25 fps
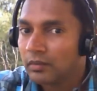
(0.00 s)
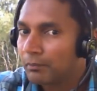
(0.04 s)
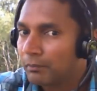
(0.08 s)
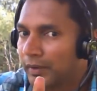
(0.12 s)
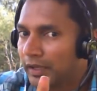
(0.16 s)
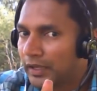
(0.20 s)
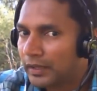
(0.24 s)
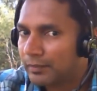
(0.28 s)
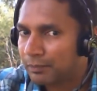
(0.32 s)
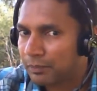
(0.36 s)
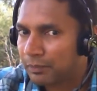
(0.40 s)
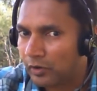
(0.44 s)

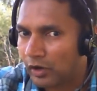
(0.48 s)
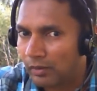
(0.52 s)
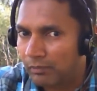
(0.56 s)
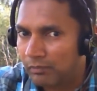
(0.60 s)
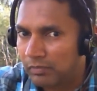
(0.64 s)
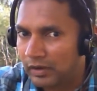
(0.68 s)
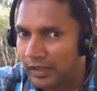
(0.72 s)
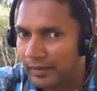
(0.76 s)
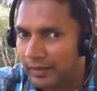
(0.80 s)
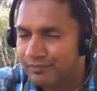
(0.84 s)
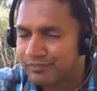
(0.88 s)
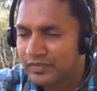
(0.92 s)
Big
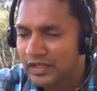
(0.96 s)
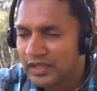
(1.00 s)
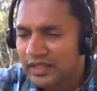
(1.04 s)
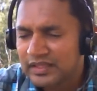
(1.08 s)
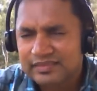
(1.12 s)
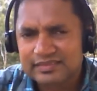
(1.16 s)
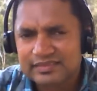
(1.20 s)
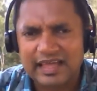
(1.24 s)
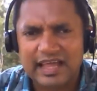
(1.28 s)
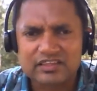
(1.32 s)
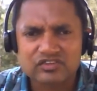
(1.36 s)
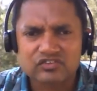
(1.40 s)
problem.
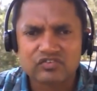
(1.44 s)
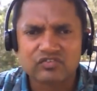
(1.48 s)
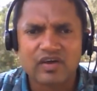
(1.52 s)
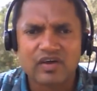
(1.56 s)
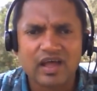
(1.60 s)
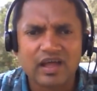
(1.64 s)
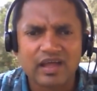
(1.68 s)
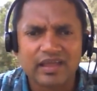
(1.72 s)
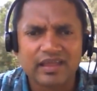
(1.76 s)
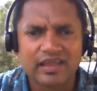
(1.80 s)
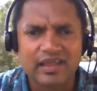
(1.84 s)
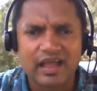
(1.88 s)
That's
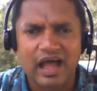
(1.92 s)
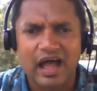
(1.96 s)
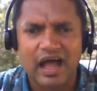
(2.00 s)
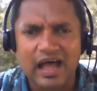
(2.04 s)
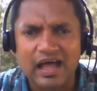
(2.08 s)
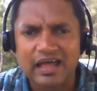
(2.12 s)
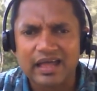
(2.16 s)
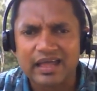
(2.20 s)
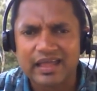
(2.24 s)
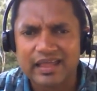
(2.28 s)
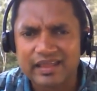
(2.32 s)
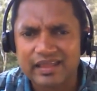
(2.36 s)
why
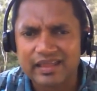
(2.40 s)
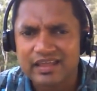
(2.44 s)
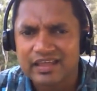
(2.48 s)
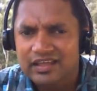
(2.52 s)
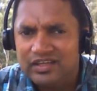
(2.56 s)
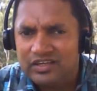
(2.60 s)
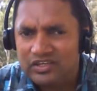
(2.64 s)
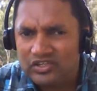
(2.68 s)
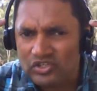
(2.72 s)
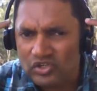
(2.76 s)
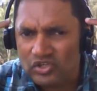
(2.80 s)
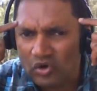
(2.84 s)
I
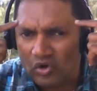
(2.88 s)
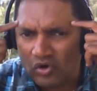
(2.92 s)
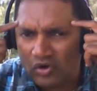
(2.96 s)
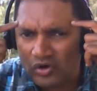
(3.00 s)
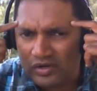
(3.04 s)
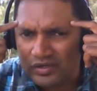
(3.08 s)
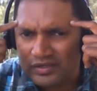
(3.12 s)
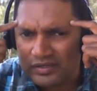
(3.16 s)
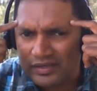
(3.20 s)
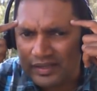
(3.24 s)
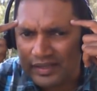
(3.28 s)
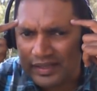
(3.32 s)

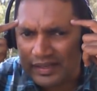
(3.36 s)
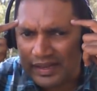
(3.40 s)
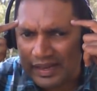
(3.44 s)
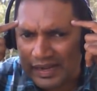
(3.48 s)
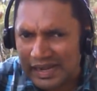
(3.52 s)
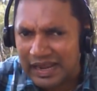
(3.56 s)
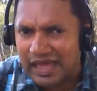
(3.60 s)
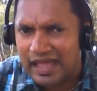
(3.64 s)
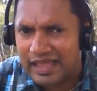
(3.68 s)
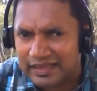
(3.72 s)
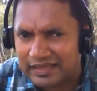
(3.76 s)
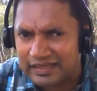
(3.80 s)
don't
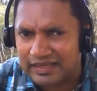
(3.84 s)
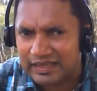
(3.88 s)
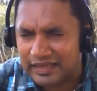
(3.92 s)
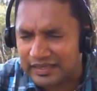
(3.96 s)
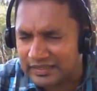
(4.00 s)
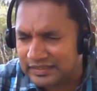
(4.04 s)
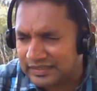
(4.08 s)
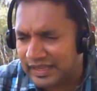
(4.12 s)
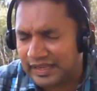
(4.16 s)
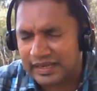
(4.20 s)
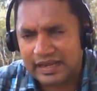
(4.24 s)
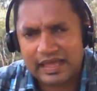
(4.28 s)
like
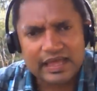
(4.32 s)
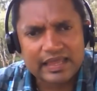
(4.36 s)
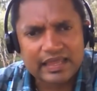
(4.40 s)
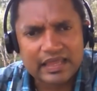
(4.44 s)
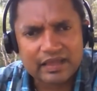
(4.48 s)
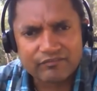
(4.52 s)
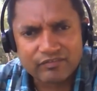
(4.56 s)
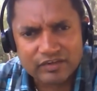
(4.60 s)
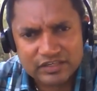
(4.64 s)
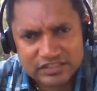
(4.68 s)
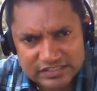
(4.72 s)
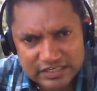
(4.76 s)
it, and I
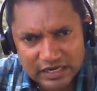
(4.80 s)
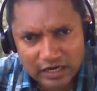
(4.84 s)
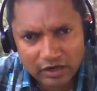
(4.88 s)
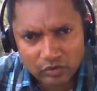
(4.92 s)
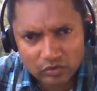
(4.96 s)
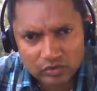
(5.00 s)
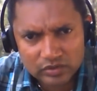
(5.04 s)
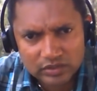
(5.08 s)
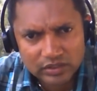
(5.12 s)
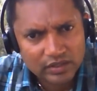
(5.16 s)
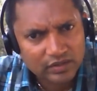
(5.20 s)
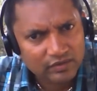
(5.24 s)
have a
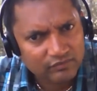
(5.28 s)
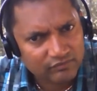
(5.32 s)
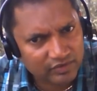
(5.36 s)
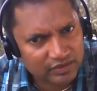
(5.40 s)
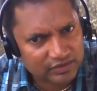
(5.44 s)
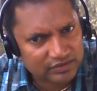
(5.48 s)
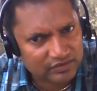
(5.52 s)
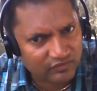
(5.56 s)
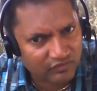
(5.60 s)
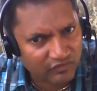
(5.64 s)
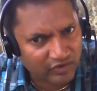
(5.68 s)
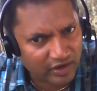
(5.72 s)
doubt
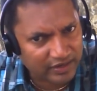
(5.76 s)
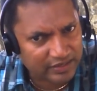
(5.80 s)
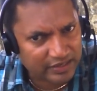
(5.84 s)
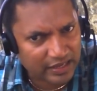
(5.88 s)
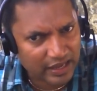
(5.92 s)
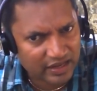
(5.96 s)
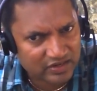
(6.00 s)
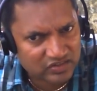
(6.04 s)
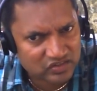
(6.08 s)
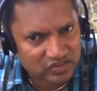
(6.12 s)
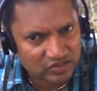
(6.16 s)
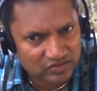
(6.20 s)
with the
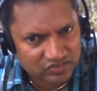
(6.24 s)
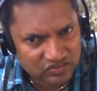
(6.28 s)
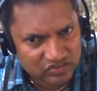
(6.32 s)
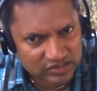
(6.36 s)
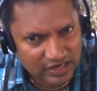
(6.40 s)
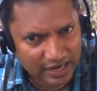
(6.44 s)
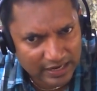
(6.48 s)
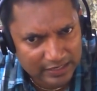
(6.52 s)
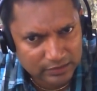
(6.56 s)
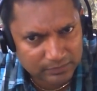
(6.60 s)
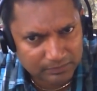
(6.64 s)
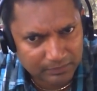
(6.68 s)
financial
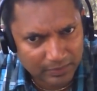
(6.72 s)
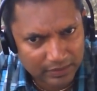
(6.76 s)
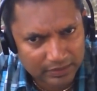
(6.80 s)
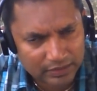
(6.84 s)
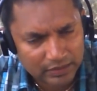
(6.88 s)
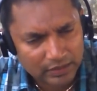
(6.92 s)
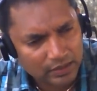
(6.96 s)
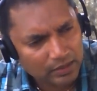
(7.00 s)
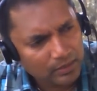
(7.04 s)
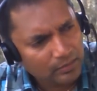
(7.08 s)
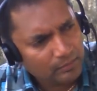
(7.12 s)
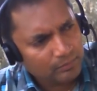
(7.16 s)
statement,
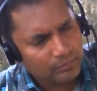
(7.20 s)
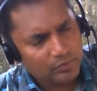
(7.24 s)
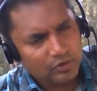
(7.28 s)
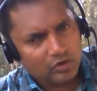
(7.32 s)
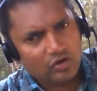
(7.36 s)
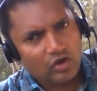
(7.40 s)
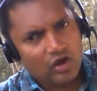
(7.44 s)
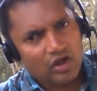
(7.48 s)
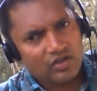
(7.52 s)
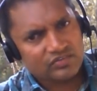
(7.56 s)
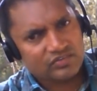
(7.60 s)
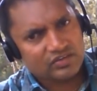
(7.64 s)

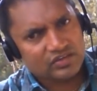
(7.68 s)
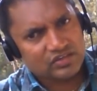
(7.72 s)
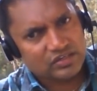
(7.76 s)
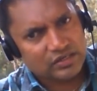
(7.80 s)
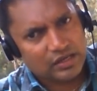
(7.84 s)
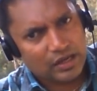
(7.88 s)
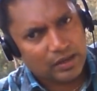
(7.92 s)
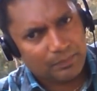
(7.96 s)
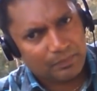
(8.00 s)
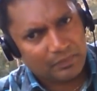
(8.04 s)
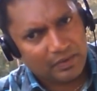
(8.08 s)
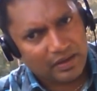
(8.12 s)
because the
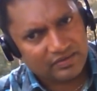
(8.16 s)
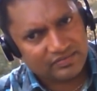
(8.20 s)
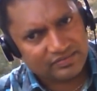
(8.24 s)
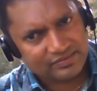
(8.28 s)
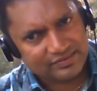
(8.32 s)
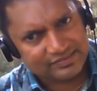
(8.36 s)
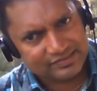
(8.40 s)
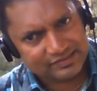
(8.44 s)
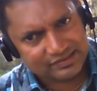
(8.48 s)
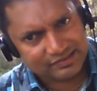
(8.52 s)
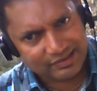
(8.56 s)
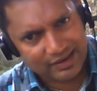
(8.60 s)
share price
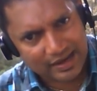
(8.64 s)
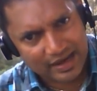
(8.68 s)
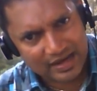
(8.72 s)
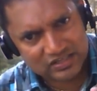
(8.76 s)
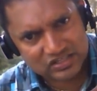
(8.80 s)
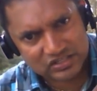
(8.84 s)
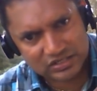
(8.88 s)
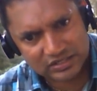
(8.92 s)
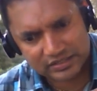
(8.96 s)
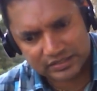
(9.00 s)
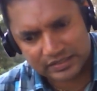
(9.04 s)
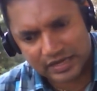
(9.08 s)
is
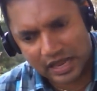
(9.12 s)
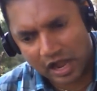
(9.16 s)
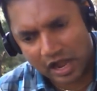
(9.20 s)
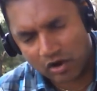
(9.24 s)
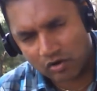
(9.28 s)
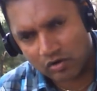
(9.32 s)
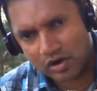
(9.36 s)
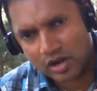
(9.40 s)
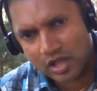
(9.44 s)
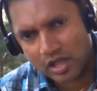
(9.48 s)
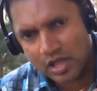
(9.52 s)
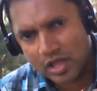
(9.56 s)
crashing
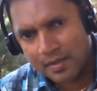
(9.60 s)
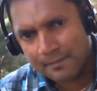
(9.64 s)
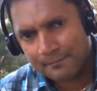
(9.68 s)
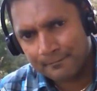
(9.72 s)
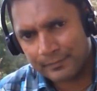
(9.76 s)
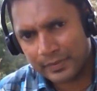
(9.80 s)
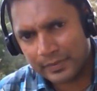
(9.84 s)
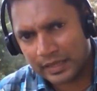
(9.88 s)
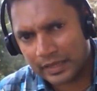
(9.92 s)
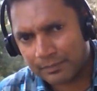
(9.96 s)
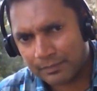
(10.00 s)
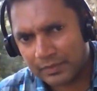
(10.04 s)
down.
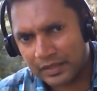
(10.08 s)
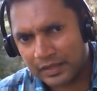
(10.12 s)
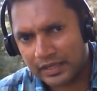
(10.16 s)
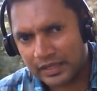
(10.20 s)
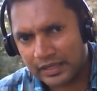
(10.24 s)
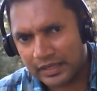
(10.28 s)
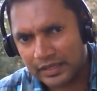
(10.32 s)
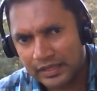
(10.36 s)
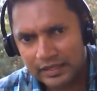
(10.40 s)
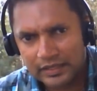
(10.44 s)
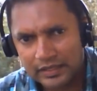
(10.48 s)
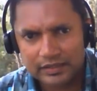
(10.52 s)

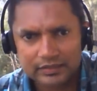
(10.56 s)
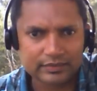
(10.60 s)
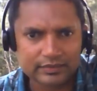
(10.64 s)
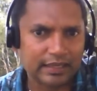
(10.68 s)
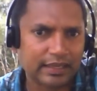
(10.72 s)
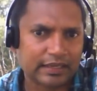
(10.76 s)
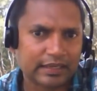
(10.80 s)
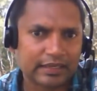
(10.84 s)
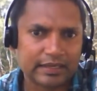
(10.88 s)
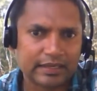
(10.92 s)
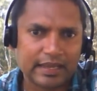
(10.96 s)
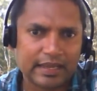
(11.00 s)
Maybe
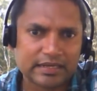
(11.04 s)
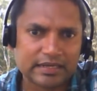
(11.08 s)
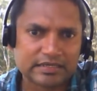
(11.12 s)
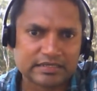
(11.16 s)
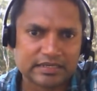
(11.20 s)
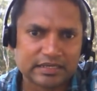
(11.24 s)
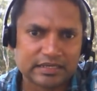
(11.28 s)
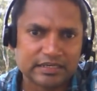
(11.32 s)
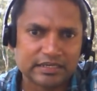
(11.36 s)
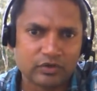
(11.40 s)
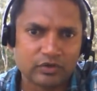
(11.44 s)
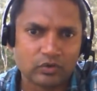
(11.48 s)
they
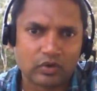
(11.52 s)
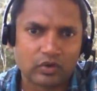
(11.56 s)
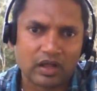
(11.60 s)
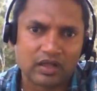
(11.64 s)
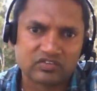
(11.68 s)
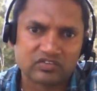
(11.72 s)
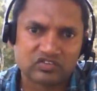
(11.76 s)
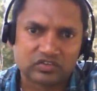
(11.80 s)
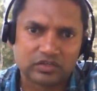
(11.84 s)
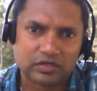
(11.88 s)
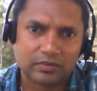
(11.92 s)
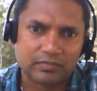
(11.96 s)
created new
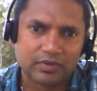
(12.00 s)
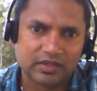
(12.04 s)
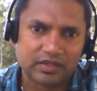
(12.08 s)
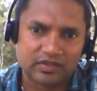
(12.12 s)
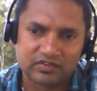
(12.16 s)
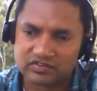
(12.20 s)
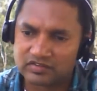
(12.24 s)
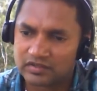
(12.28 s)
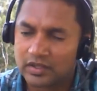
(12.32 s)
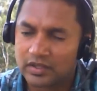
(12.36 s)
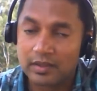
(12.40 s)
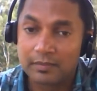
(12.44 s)

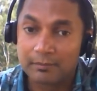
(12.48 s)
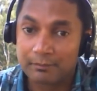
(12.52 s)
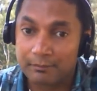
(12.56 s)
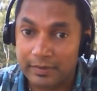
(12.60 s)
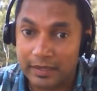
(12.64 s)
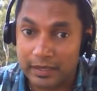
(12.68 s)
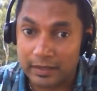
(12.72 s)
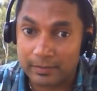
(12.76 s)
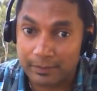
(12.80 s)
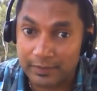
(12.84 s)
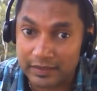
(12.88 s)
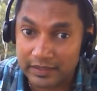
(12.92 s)
customers.
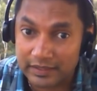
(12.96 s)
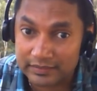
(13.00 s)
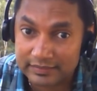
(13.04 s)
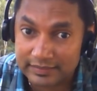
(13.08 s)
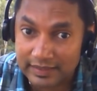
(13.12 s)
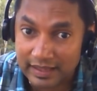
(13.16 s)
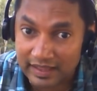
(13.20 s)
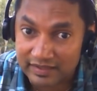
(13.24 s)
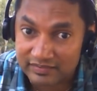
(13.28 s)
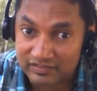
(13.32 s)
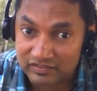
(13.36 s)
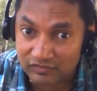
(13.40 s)
Maybe
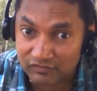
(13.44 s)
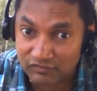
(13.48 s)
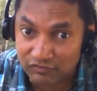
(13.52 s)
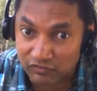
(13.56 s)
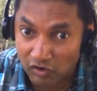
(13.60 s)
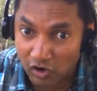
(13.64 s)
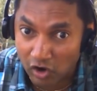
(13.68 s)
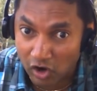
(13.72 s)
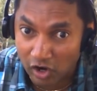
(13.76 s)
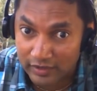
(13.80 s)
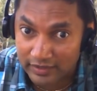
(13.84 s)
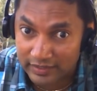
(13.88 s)
there's a
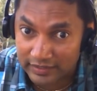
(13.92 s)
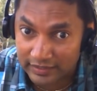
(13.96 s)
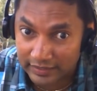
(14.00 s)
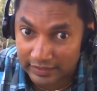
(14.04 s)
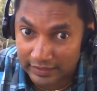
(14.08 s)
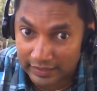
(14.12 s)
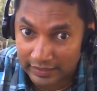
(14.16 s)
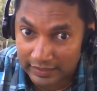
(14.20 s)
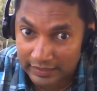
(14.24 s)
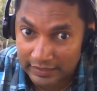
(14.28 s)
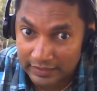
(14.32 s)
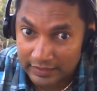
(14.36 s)
fraud
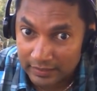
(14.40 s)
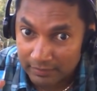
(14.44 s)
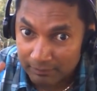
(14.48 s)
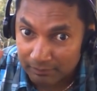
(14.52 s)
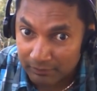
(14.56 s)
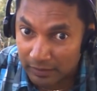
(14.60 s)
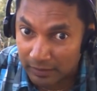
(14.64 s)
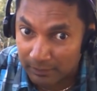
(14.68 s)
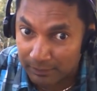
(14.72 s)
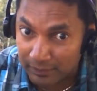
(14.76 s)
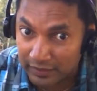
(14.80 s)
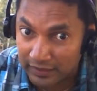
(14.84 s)
here.
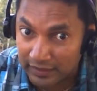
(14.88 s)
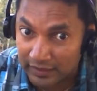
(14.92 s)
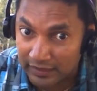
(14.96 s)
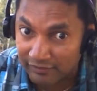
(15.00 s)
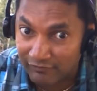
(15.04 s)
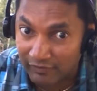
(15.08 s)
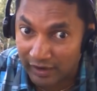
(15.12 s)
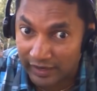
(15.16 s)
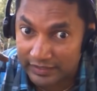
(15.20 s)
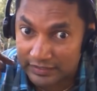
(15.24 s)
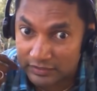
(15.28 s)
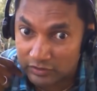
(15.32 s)
Maybe a
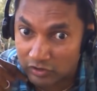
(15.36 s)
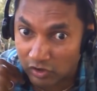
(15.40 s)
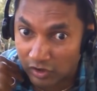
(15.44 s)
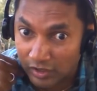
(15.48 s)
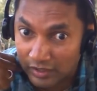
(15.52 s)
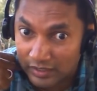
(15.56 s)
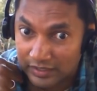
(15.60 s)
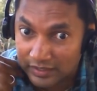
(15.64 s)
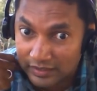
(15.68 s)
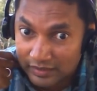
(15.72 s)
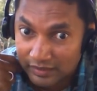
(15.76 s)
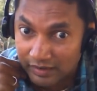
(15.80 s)
white
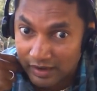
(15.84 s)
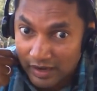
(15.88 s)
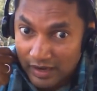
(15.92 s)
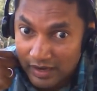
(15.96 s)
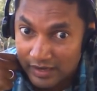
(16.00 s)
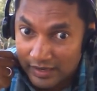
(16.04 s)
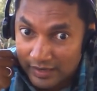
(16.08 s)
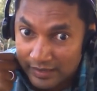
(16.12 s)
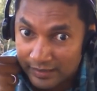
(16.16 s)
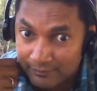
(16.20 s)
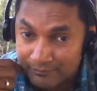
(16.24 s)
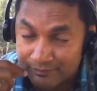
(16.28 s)
collar
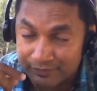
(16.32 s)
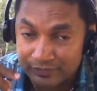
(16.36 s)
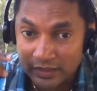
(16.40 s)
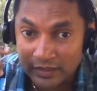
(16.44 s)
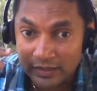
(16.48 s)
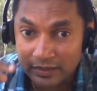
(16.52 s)
crime.